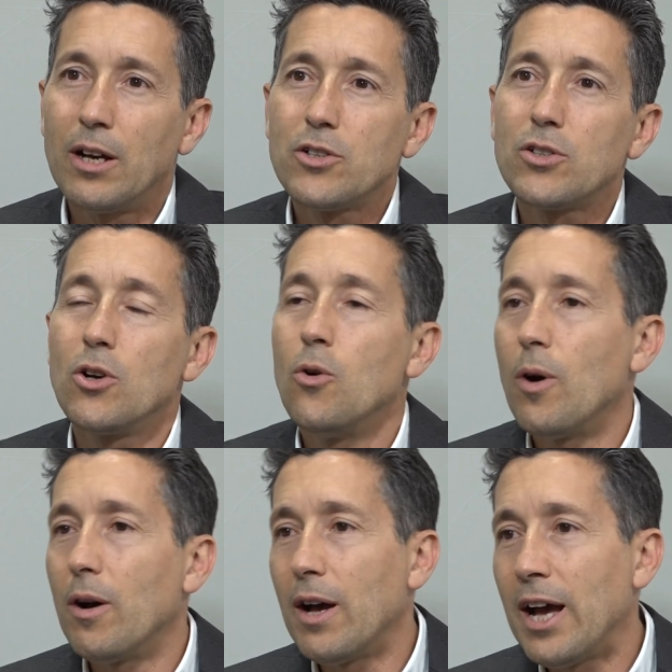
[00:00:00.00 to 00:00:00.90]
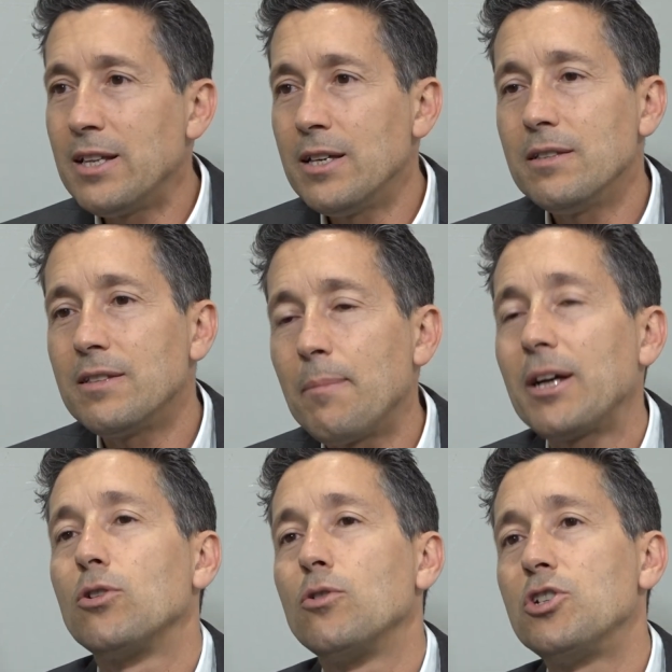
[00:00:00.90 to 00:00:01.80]
so any
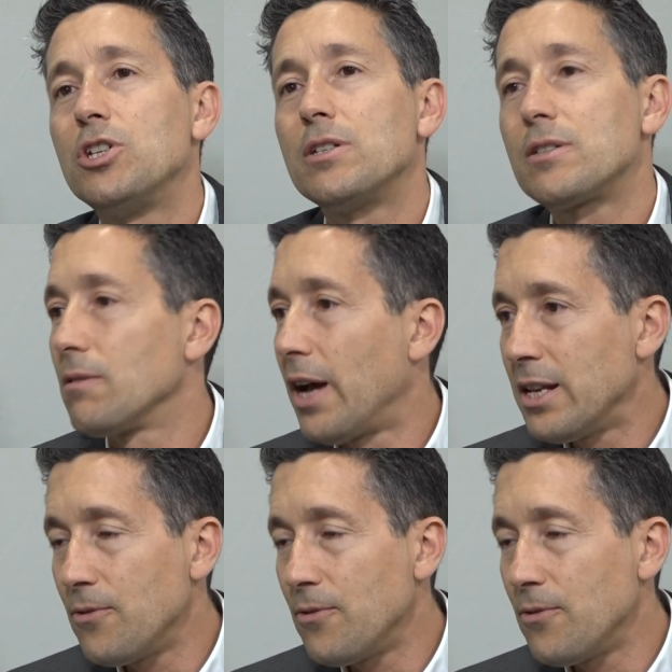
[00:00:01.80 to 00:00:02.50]
dermatologist, any